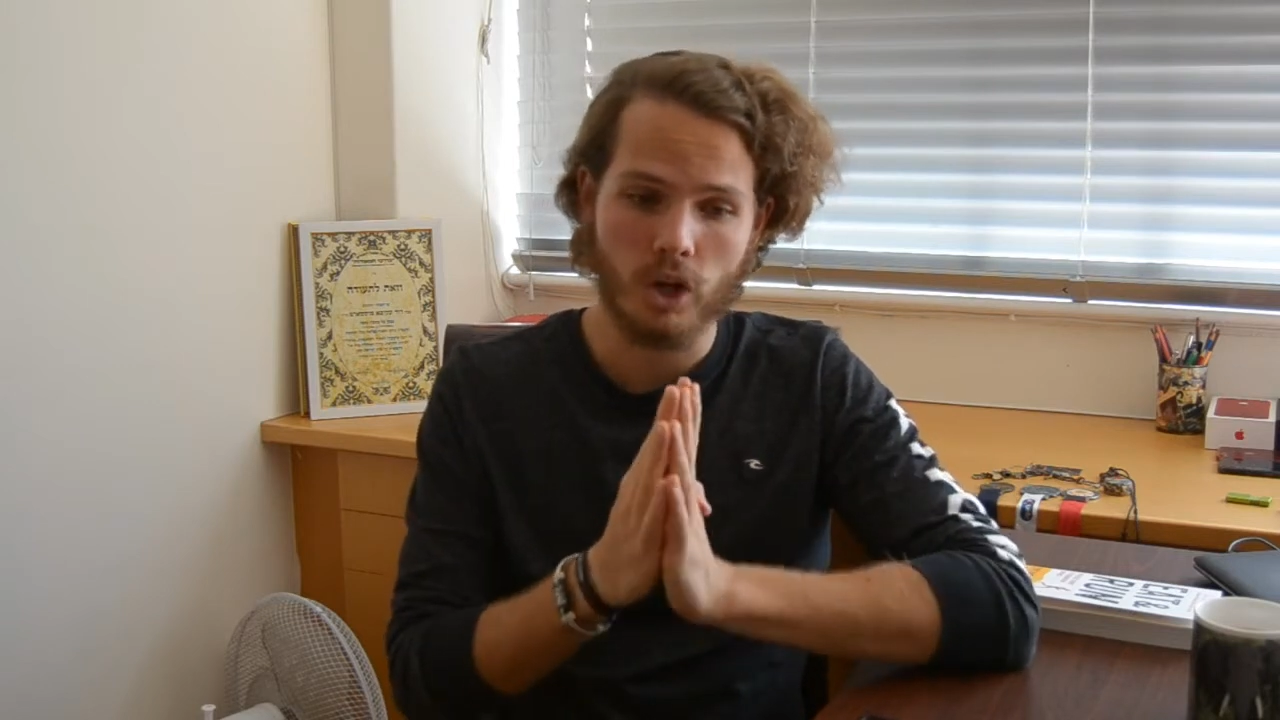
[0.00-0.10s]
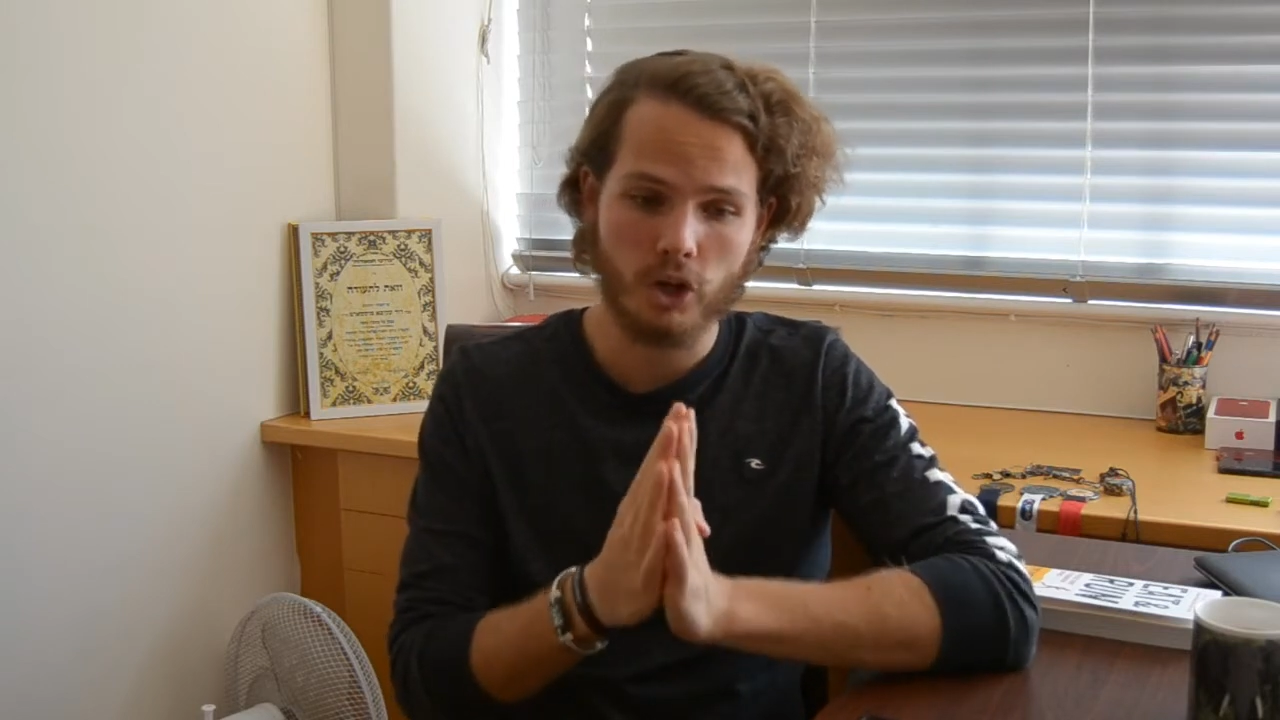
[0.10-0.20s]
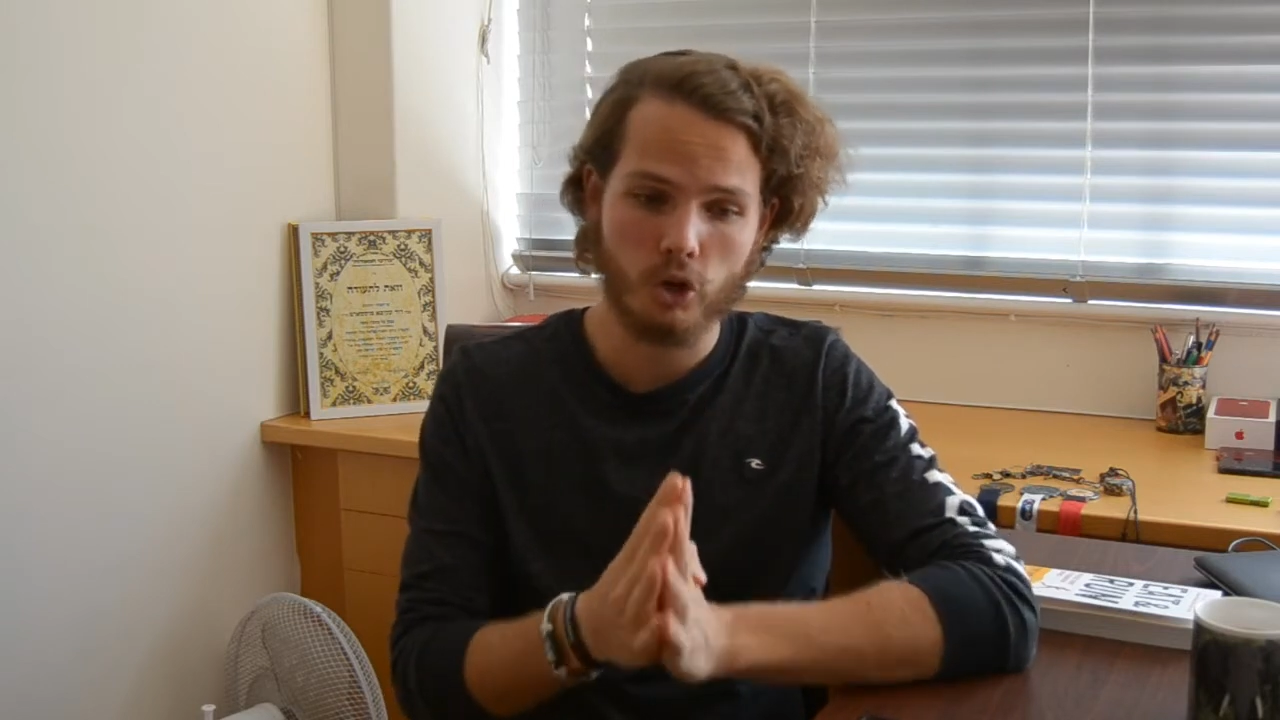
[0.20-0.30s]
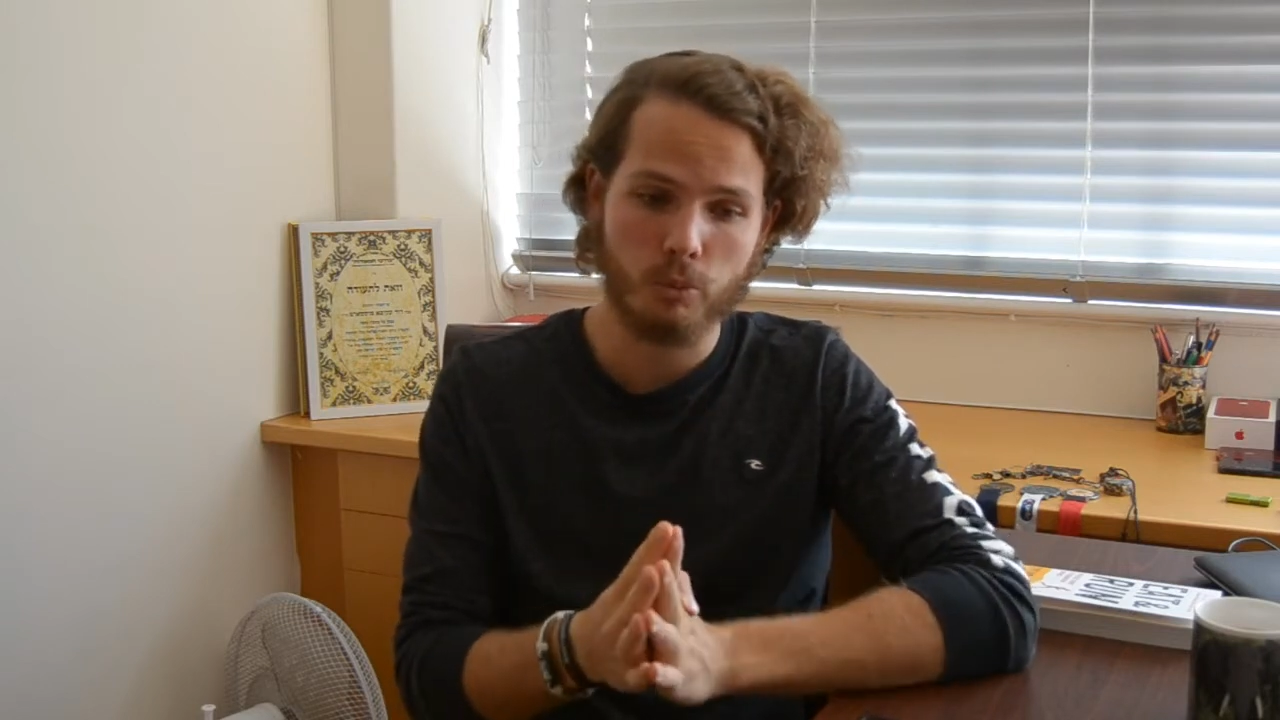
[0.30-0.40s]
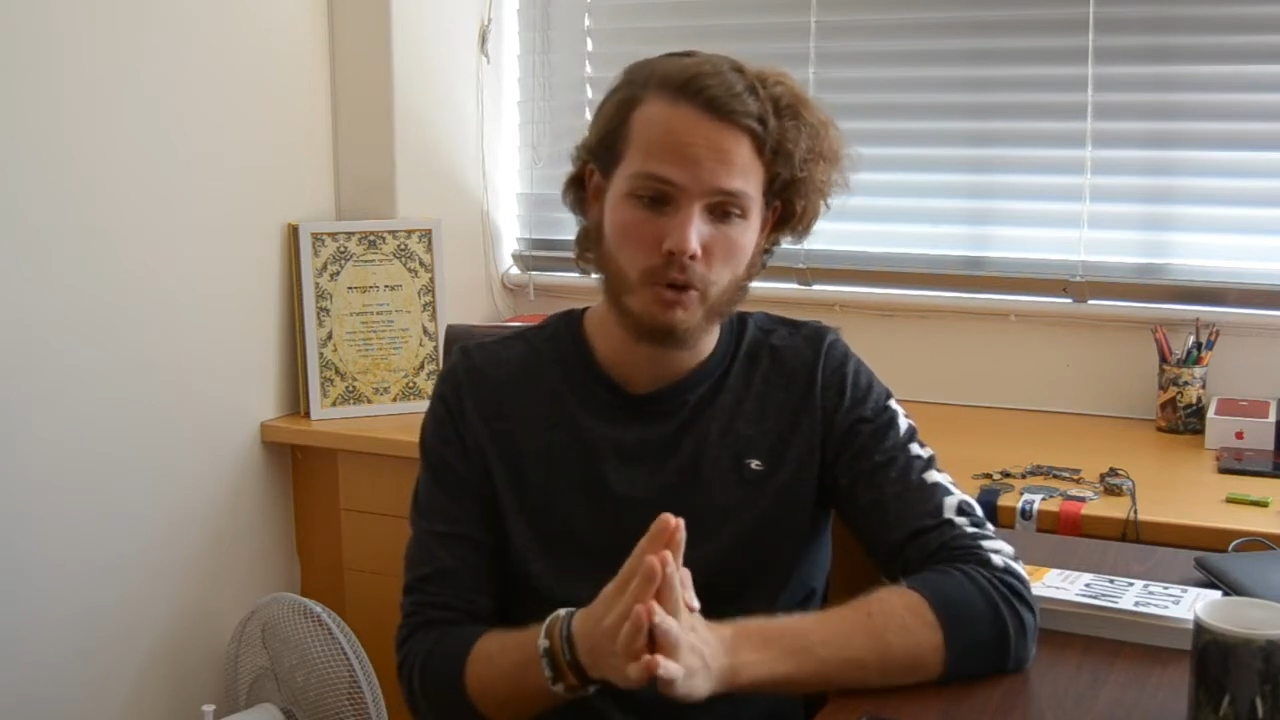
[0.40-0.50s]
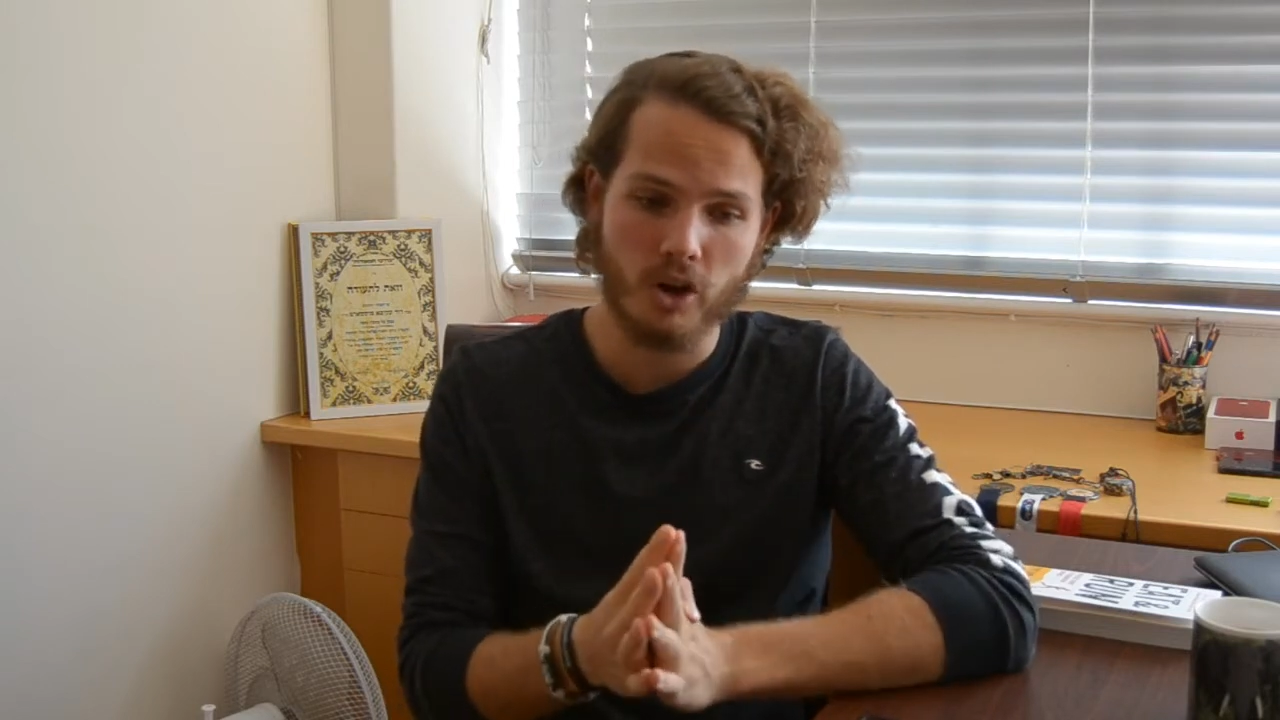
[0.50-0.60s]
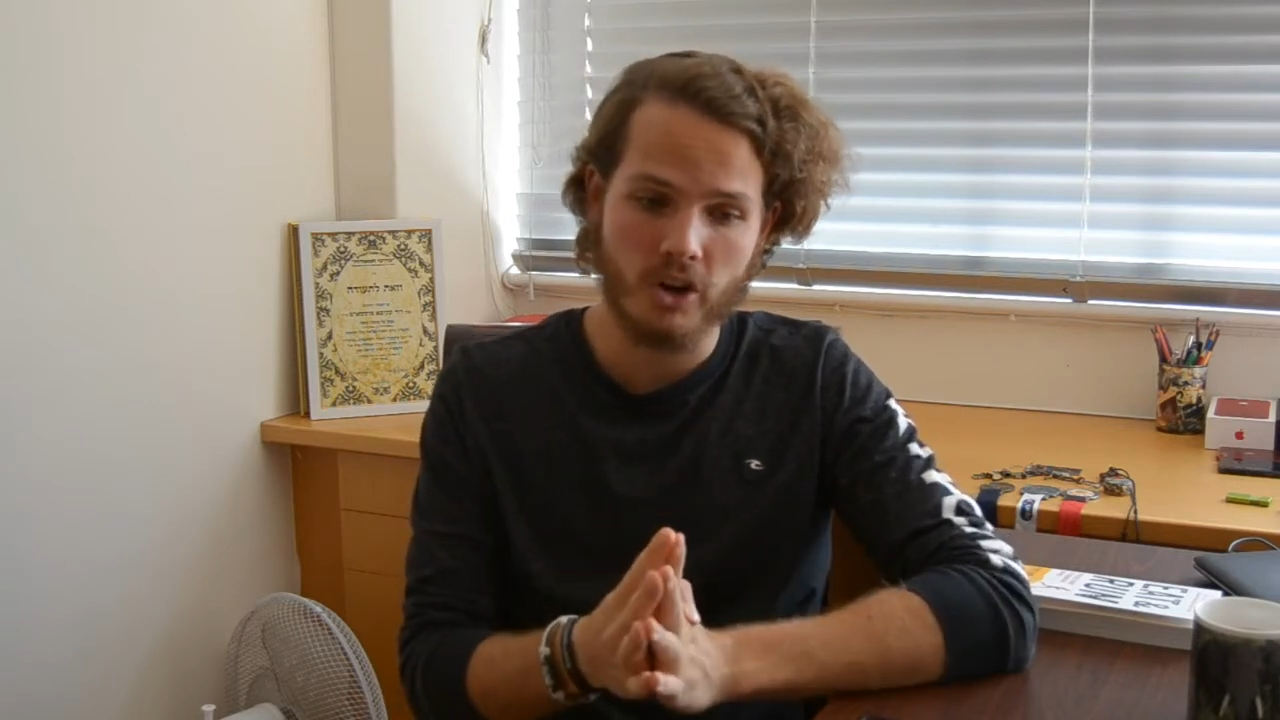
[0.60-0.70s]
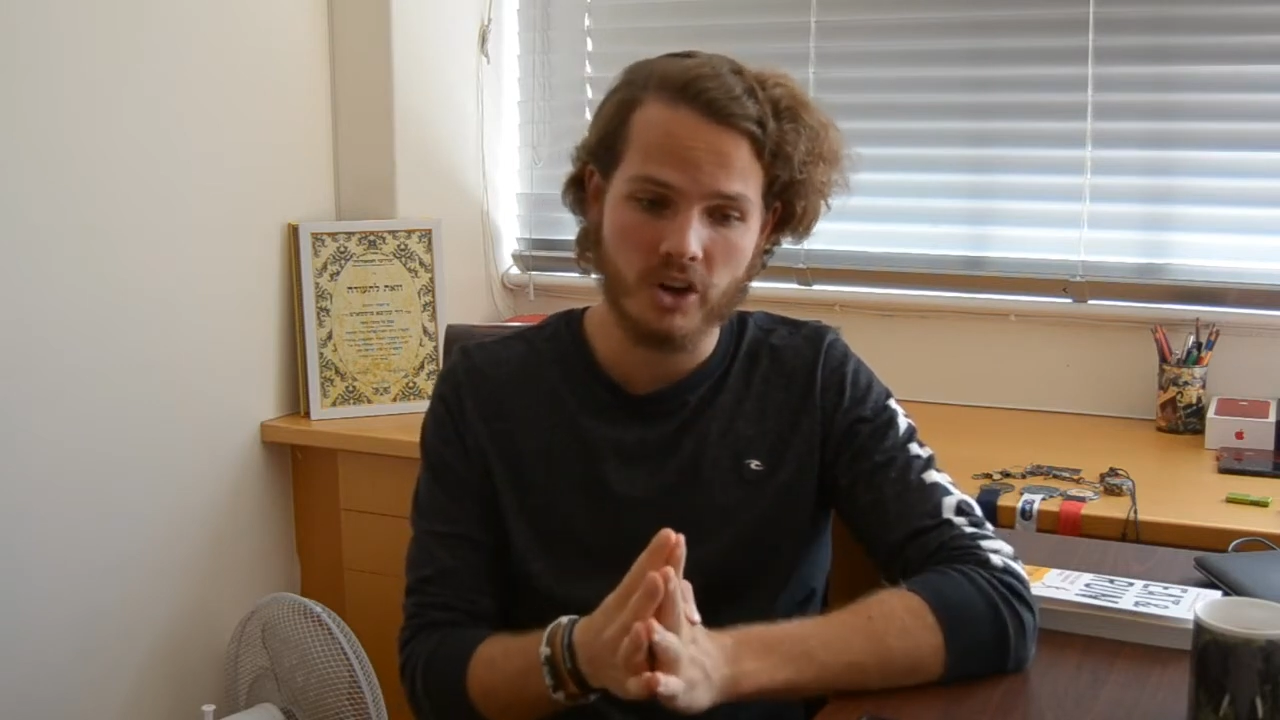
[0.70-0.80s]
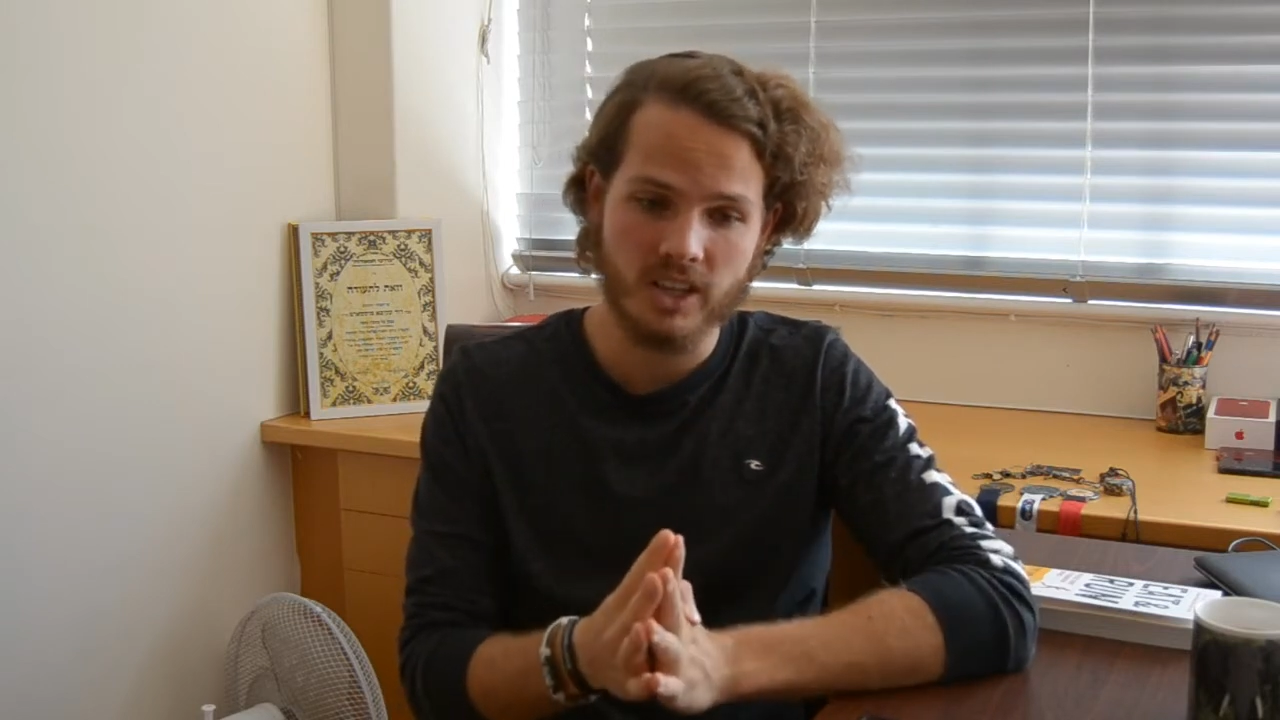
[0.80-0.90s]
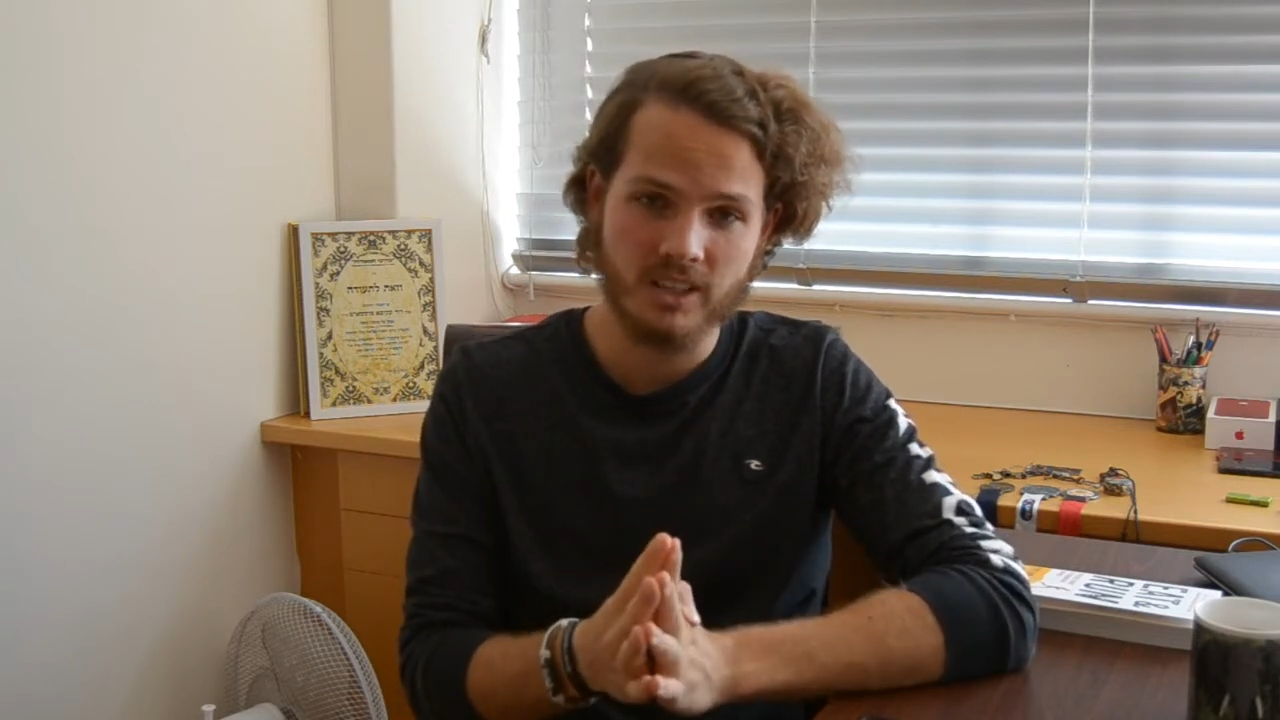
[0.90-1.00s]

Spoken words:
priorities